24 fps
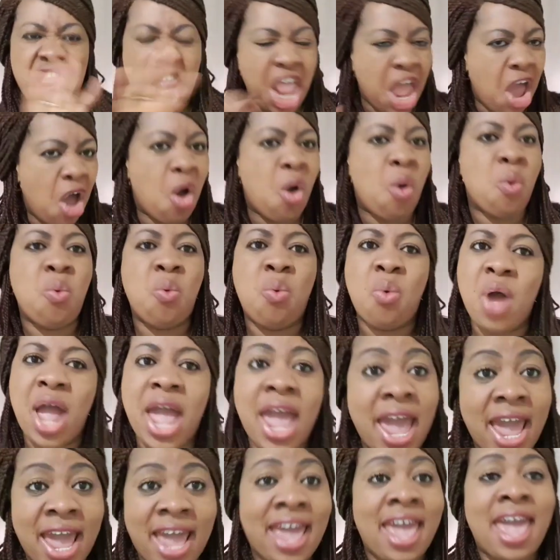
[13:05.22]
No
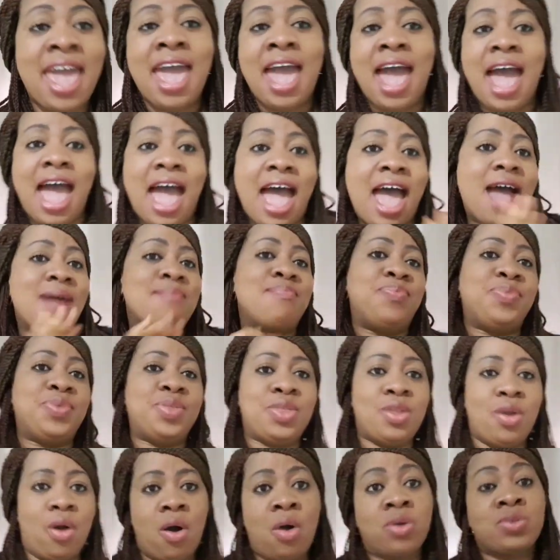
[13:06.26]
way.
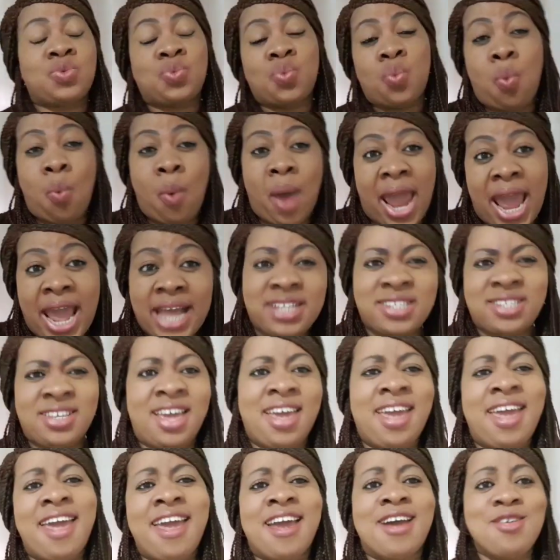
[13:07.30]
I'm not
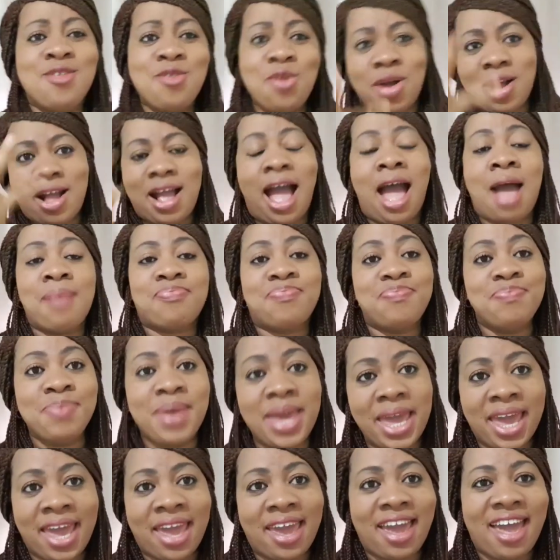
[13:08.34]
weak. Look
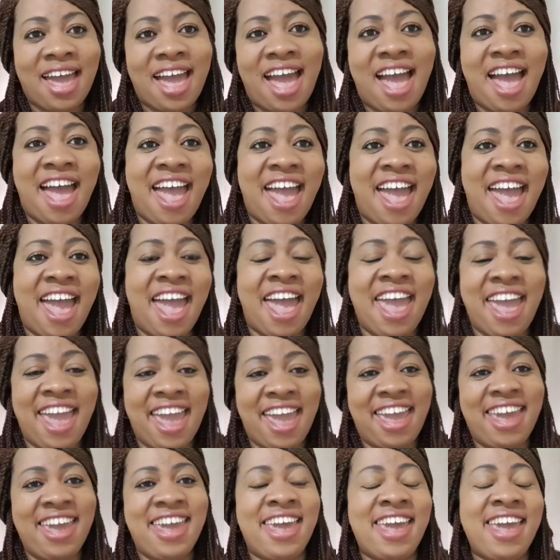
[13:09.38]
at me.
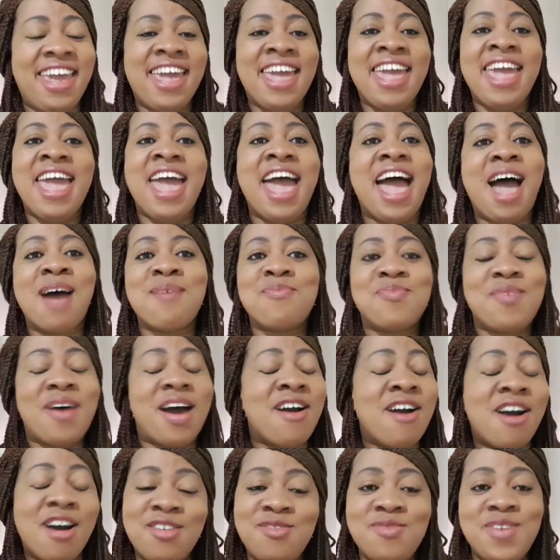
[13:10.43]

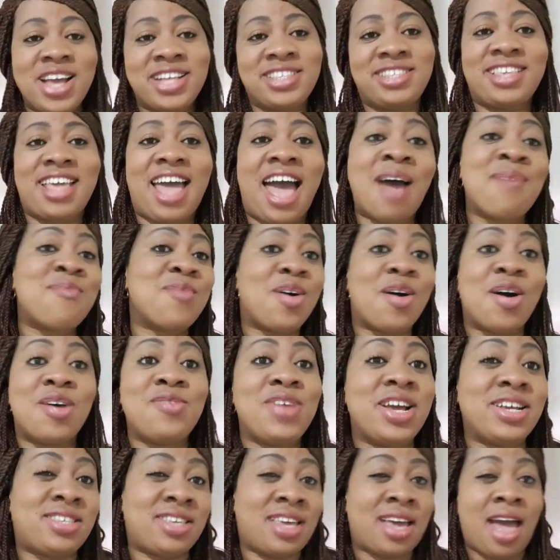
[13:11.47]
I'm
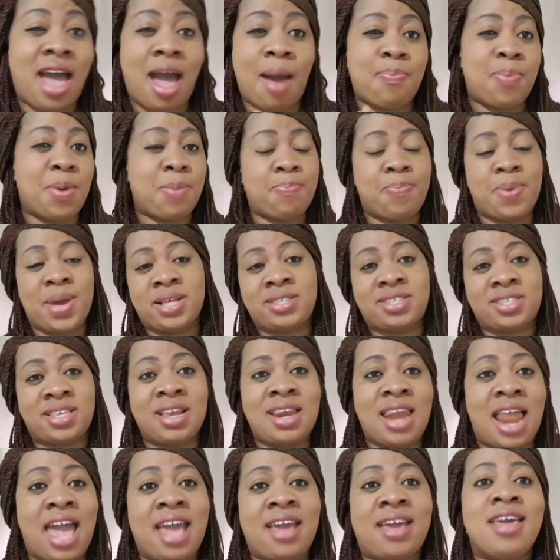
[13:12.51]
always a happy
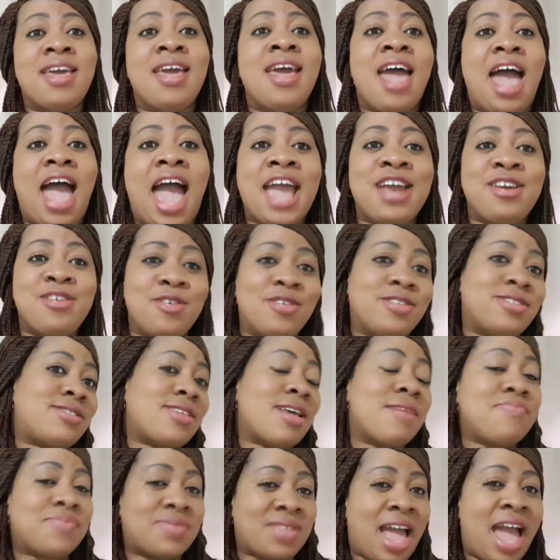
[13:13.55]
person. Like, I
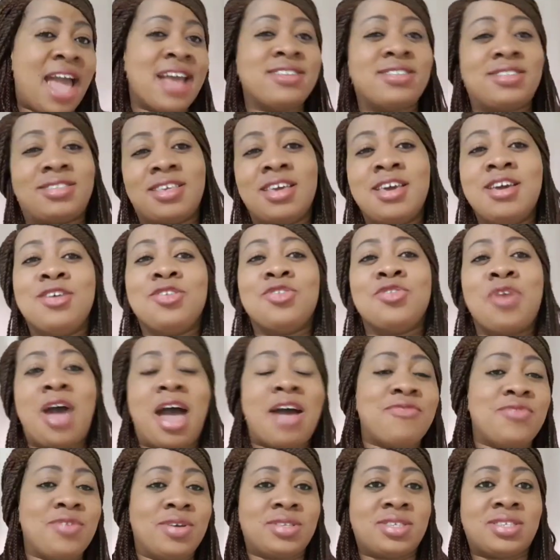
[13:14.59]
know sometimes
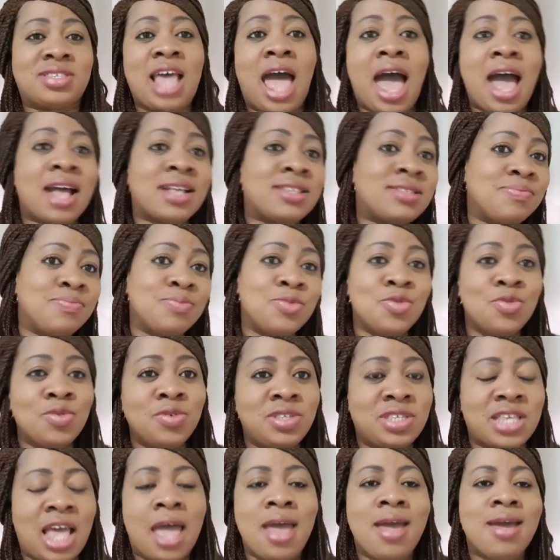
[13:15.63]
you have your sad
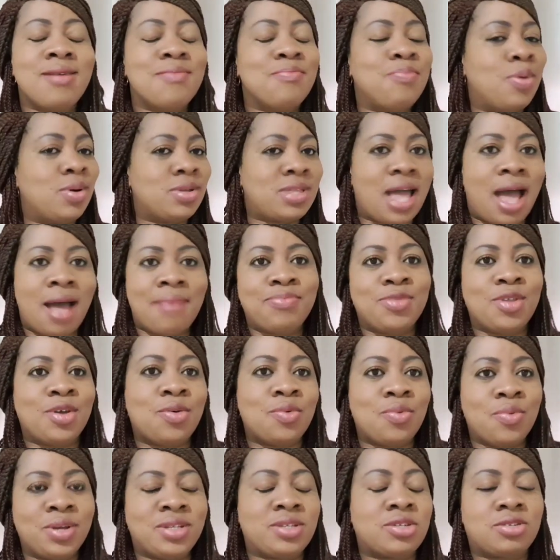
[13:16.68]
moods, but
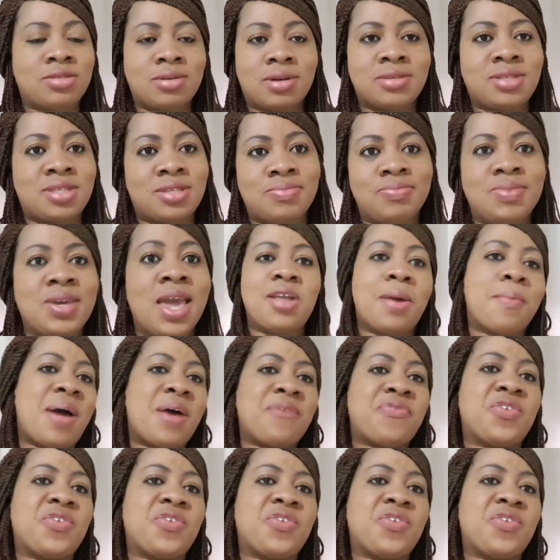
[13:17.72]
I'm not weak. Trust me.